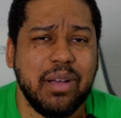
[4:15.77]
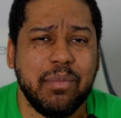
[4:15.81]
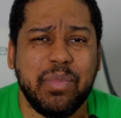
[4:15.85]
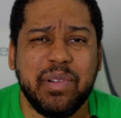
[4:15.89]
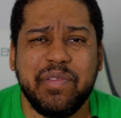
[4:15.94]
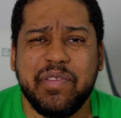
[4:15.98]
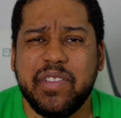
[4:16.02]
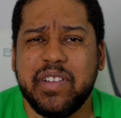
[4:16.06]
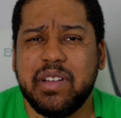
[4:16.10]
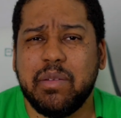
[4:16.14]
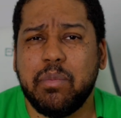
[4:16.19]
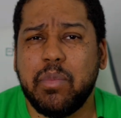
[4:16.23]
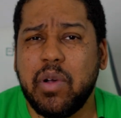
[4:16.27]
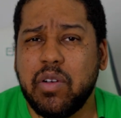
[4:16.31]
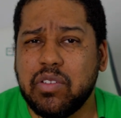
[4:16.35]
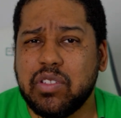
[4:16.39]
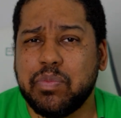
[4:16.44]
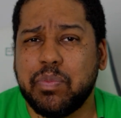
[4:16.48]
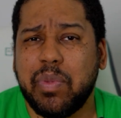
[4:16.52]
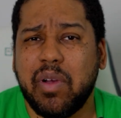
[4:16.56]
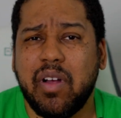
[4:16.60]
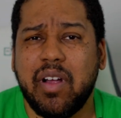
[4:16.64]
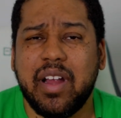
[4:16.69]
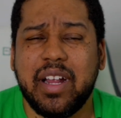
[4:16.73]
but for the
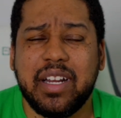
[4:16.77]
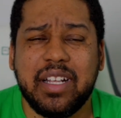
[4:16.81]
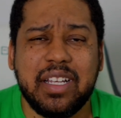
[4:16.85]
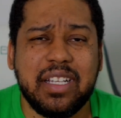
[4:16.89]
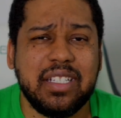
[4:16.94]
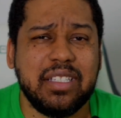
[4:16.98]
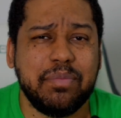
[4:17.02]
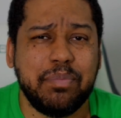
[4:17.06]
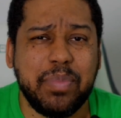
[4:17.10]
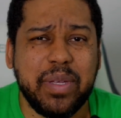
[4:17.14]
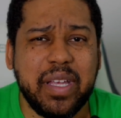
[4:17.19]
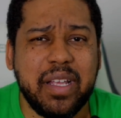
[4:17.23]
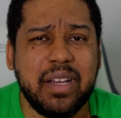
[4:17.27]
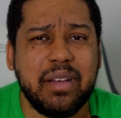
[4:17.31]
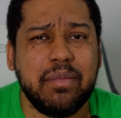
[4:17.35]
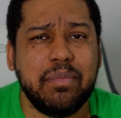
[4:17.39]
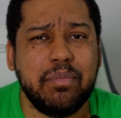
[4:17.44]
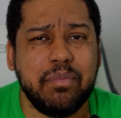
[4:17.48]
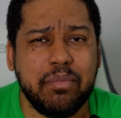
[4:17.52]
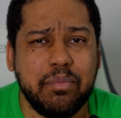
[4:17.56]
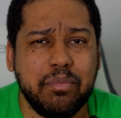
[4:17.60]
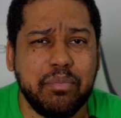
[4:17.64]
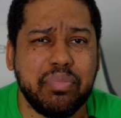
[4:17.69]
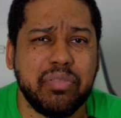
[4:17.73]
most part, it's
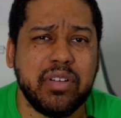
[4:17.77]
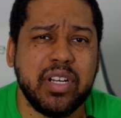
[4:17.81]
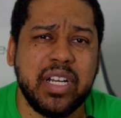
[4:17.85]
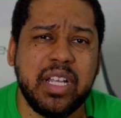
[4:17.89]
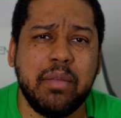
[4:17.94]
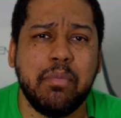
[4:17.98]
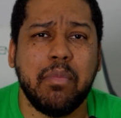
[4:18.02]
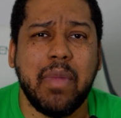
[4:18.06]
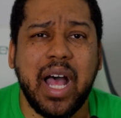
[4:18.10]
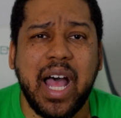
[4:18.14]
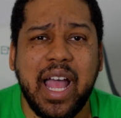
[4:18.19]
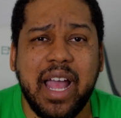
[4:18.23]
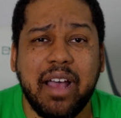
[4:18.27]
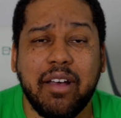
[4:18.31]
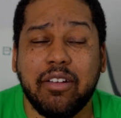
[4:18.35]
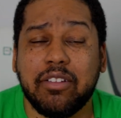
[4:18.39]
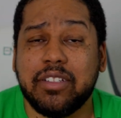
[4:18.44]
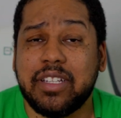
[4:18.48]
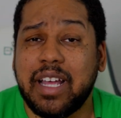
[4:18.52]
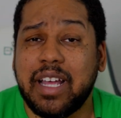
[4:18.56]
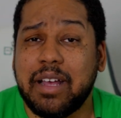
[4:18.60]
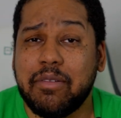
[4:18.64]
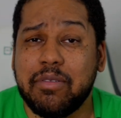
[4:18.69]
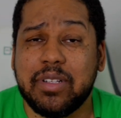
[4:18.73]
been pretty
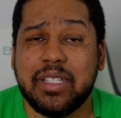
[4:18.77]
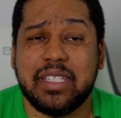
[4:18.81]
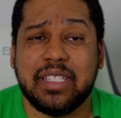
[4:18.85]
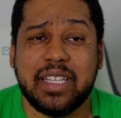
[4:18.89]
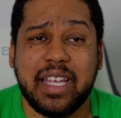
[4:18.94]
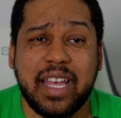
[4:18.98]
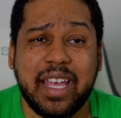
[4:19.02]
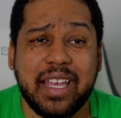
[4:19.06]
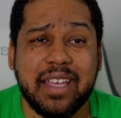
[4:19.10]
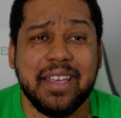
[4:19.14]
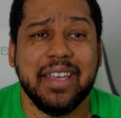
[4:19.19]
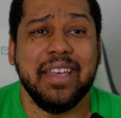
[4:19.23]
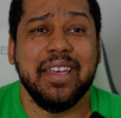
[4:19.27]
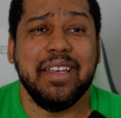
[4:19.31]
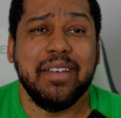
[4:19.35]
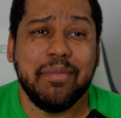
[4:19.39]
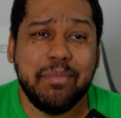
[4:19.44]
mild, I would say.